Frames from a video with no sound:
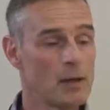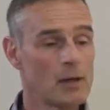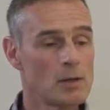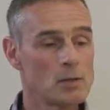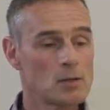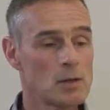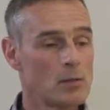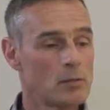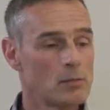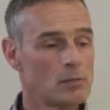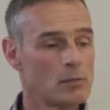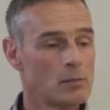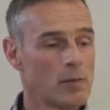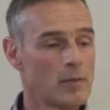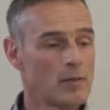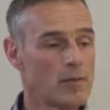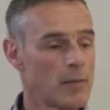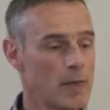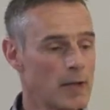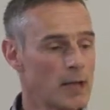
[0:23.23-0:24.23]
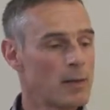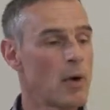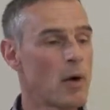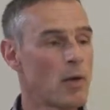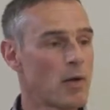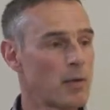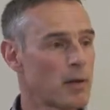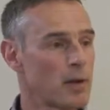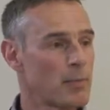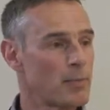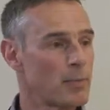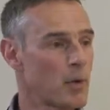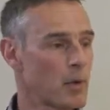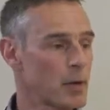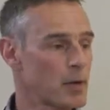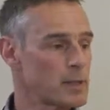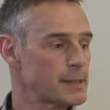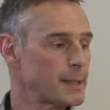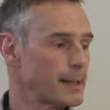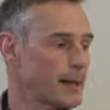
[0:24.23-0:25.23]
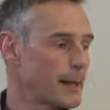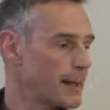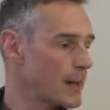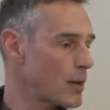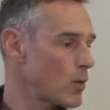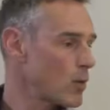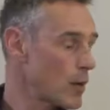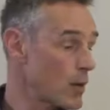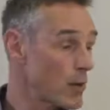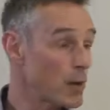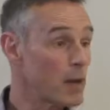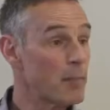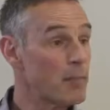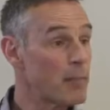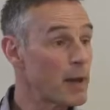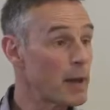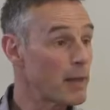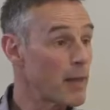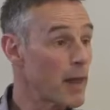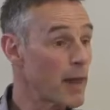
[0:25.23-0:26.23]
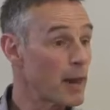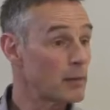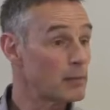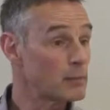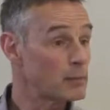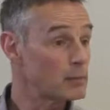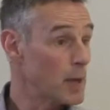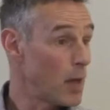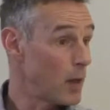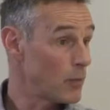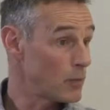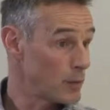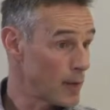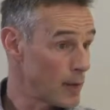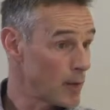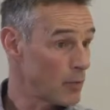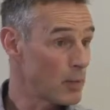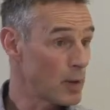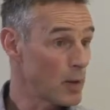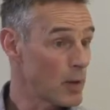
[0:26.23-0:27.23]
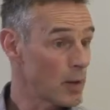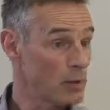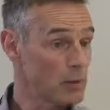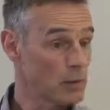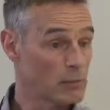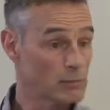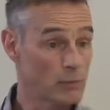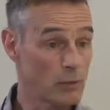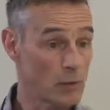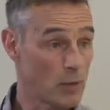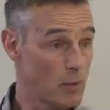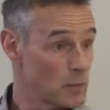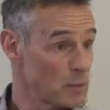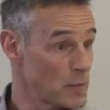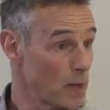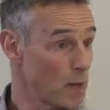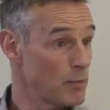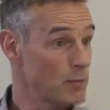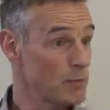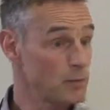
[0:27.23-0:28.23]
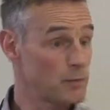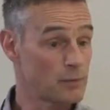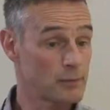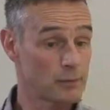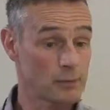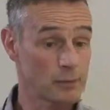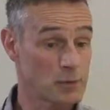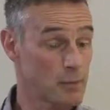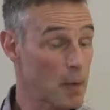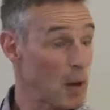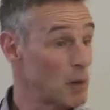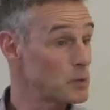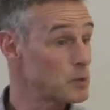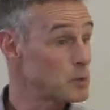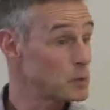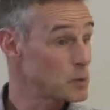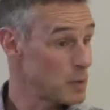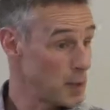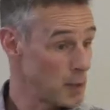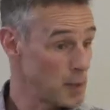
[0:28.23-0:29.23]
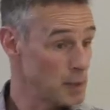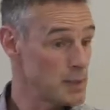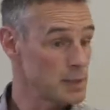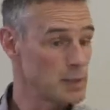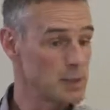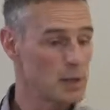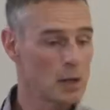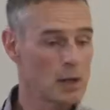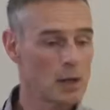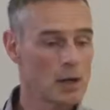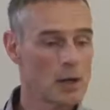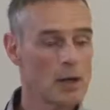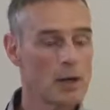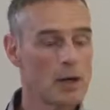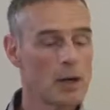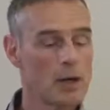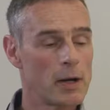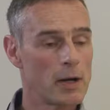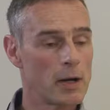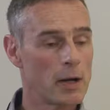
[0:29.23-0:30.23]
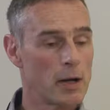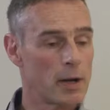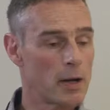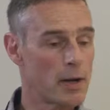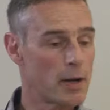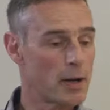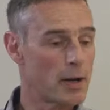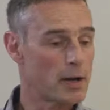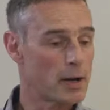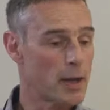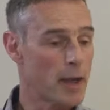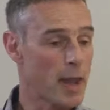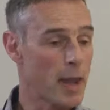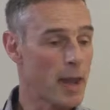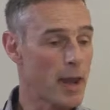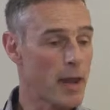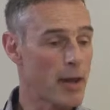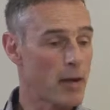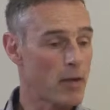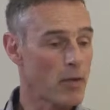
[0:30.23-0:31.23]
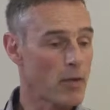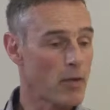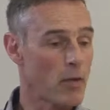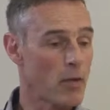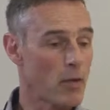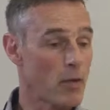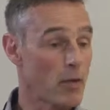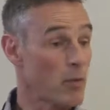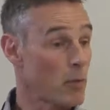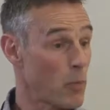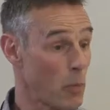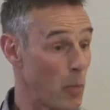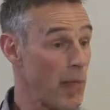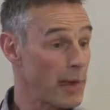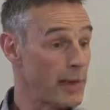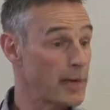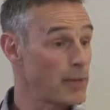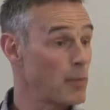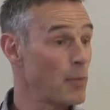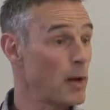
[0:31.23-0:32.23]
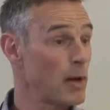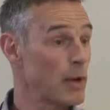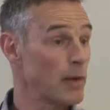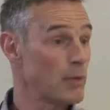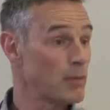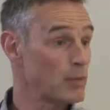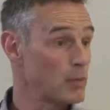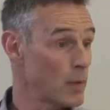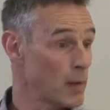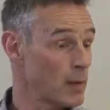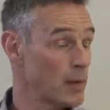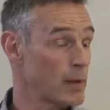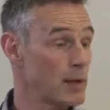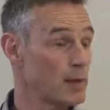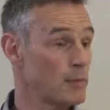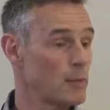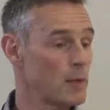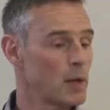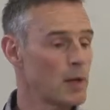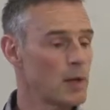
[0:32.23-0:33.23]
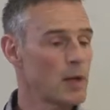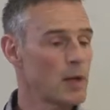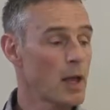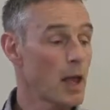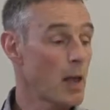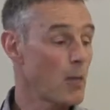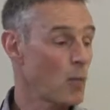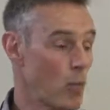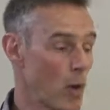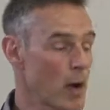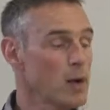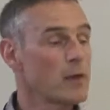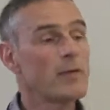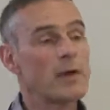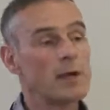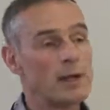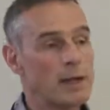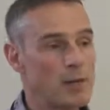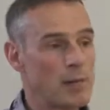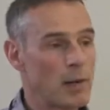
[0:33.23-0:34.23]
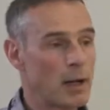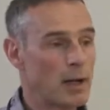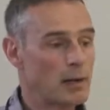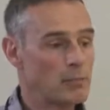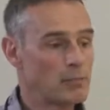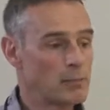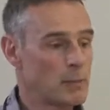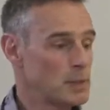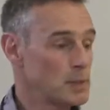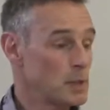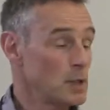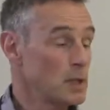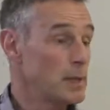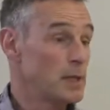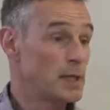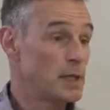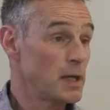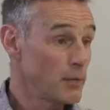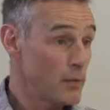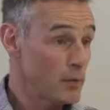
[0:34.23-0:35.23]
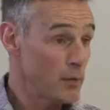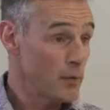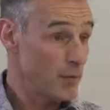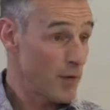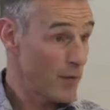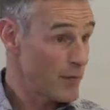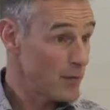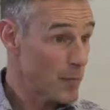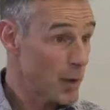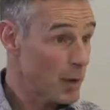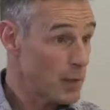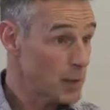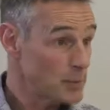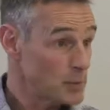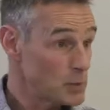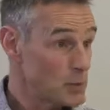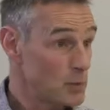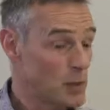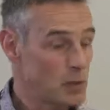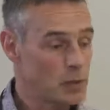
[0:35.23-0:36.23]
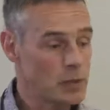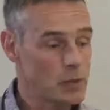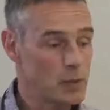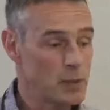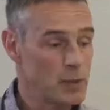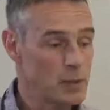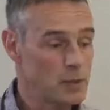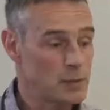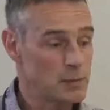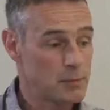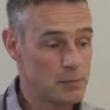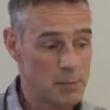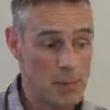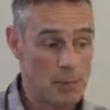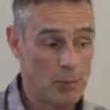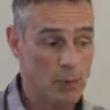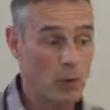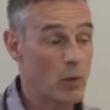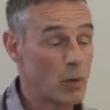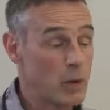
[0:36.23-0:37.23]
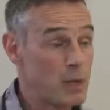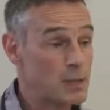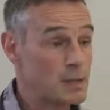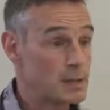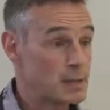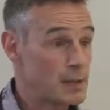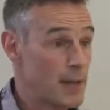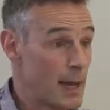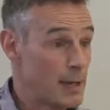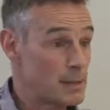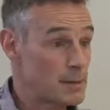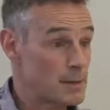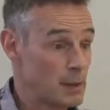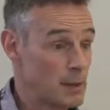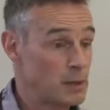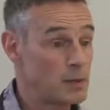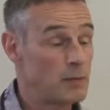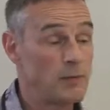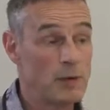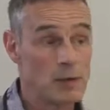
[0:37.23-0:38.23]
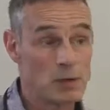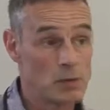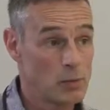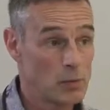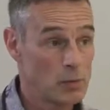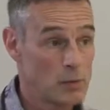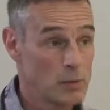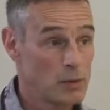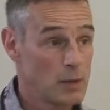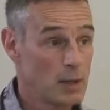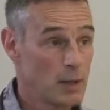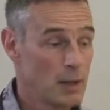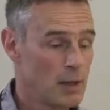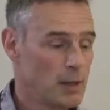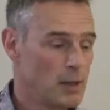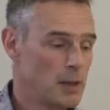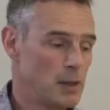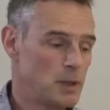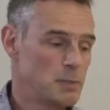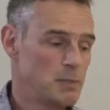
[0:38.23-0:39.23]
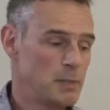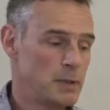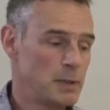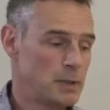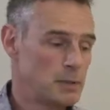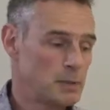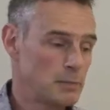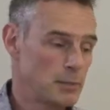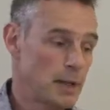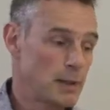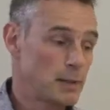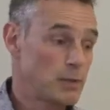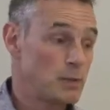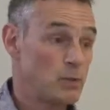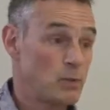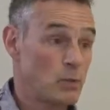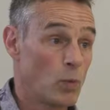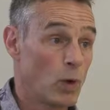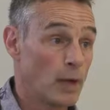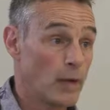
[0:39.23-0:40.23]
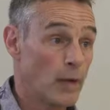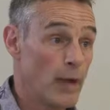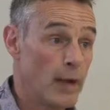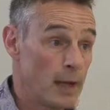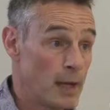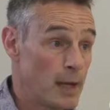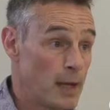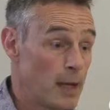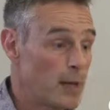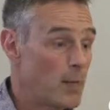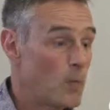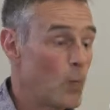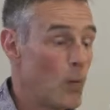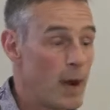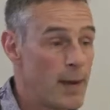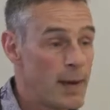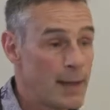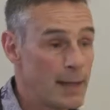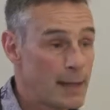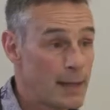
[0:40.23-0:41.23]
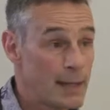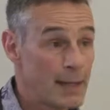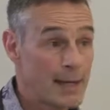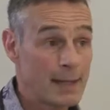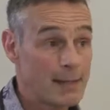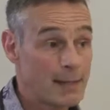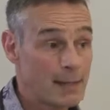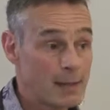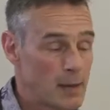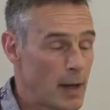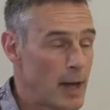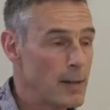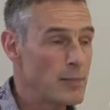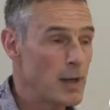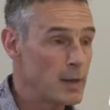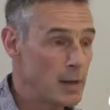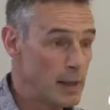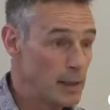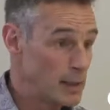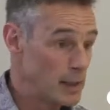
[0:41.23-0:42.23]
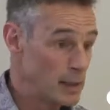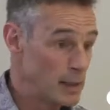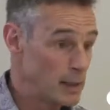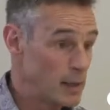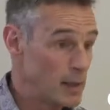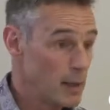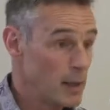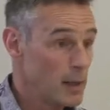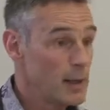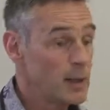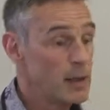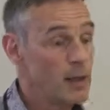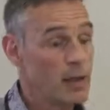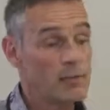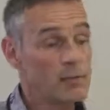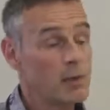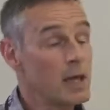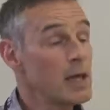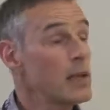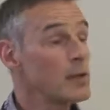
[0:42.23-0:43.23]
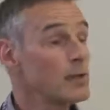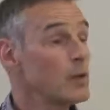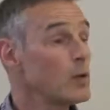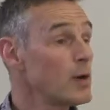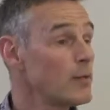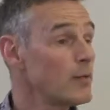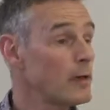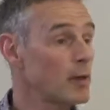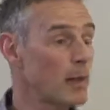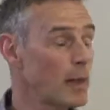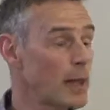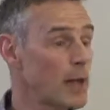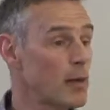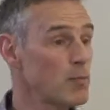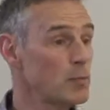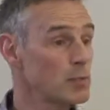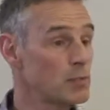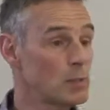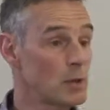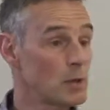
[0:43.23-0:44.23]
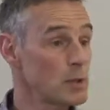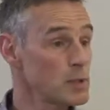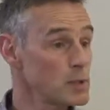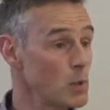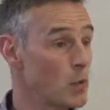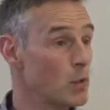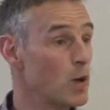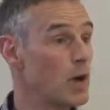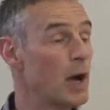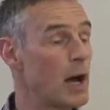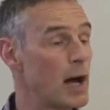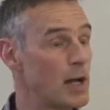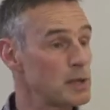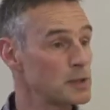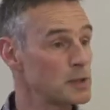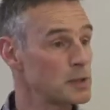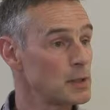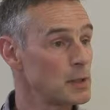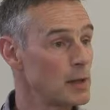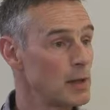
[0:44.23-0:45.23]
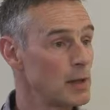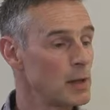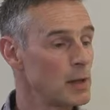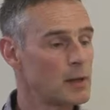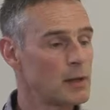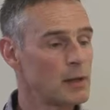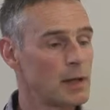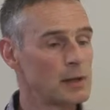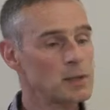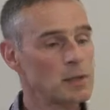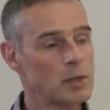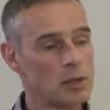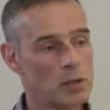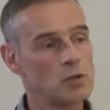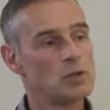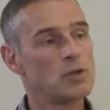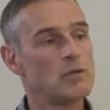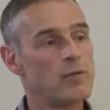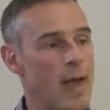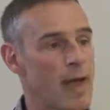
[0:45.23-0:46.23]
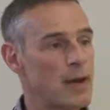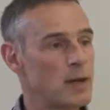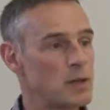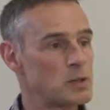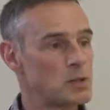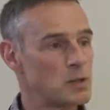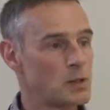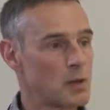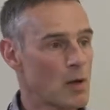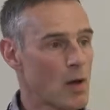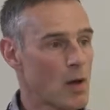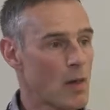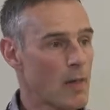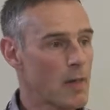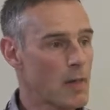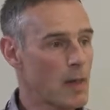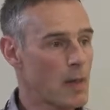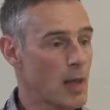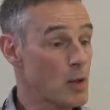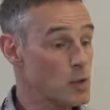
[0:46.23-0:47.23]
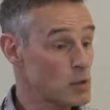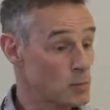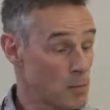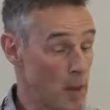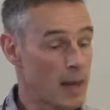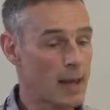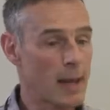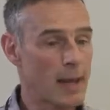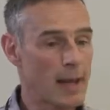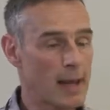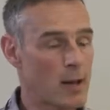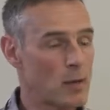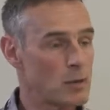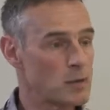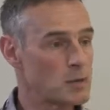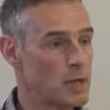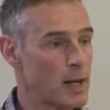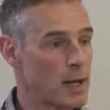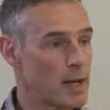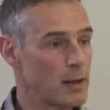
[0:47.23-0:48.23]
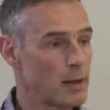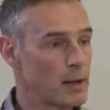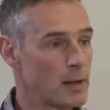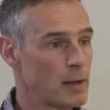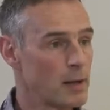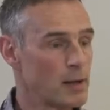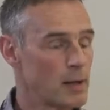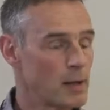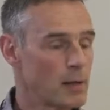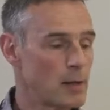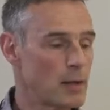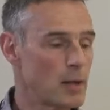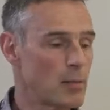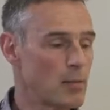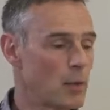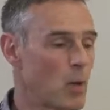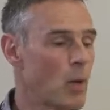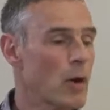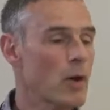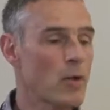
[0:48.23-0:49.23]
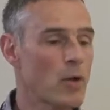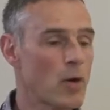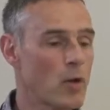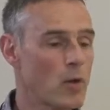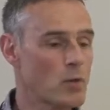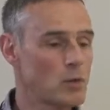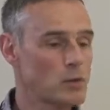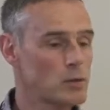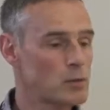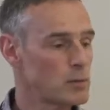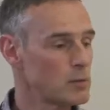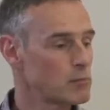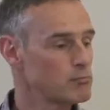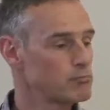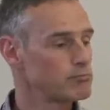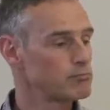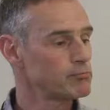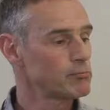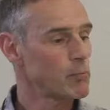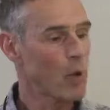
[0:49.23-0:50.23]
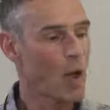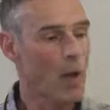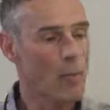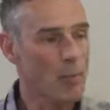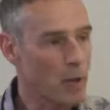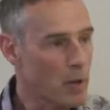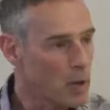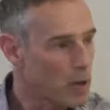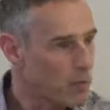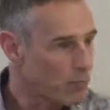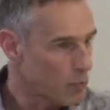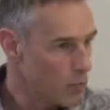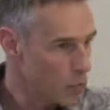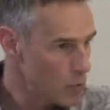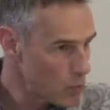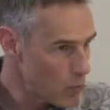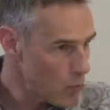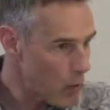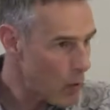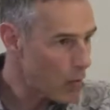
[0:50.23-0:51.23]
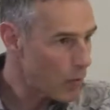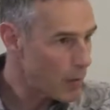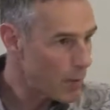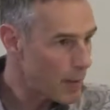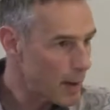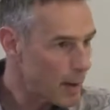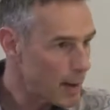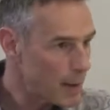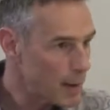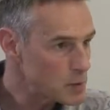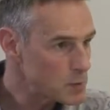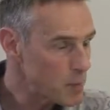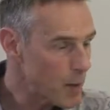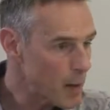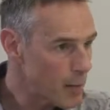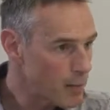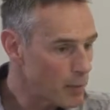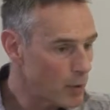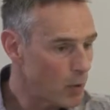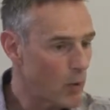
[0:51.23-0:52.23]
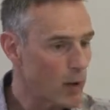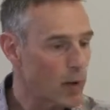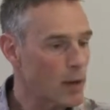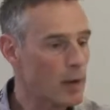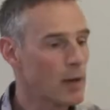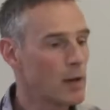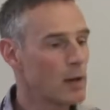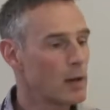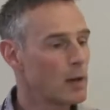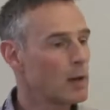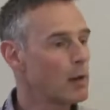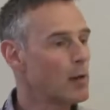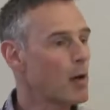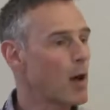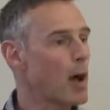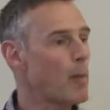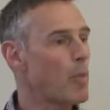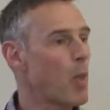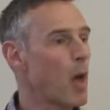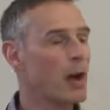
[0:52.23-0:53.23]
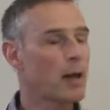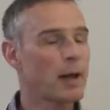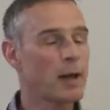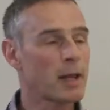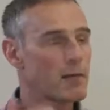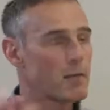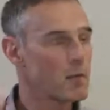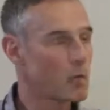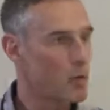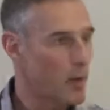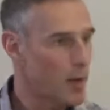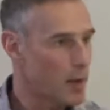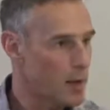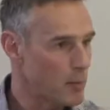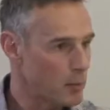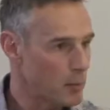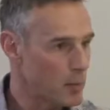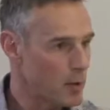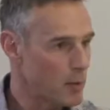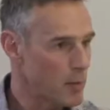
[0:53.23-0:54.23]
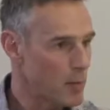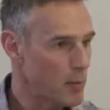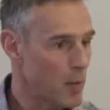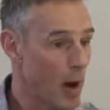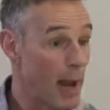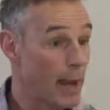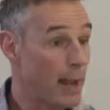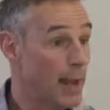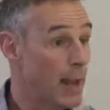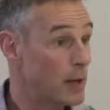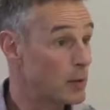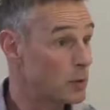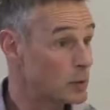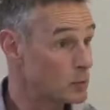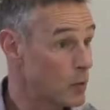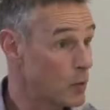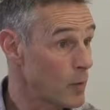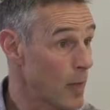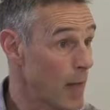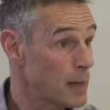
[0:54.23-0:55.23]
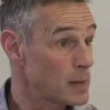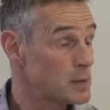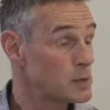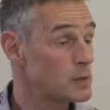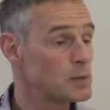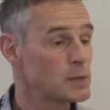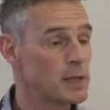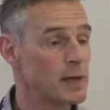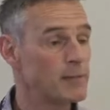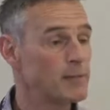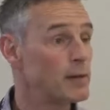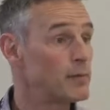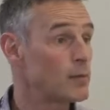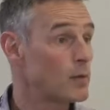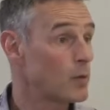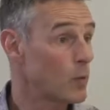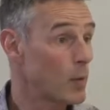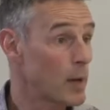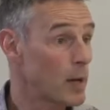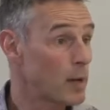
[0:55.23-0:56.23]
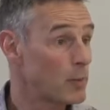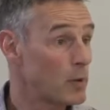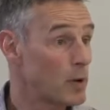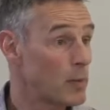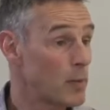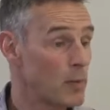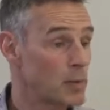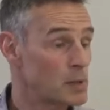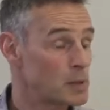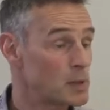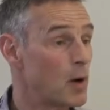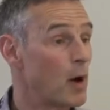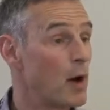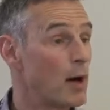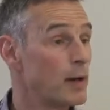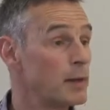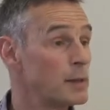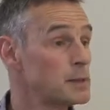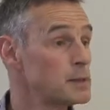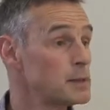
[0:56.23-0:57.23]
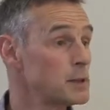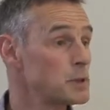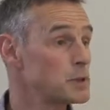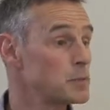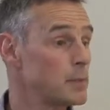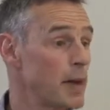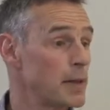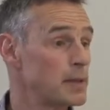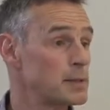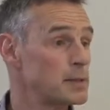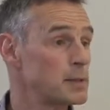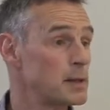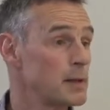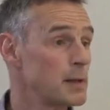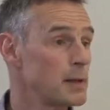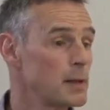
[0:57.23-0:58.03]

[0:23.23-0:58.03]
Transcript: So if you think about it, the employee is going to go and they're going to pay that health or dental bill for themselves, spouse, kids, and they need the money right then. And where do they need the money? It's going to be different for everybody. So it treats employees as individuals. It speaks right to what they need and when they need it at the time they need it. If they don't have a claim, there is no cost. That's a huge advantage on the health spending account side. The employer knows, I'm going to give you all the money as my employee. I'm not going to give it away in a premium. I can't control that. As soon as I've given it away in a premium, it's gone. It's an expense.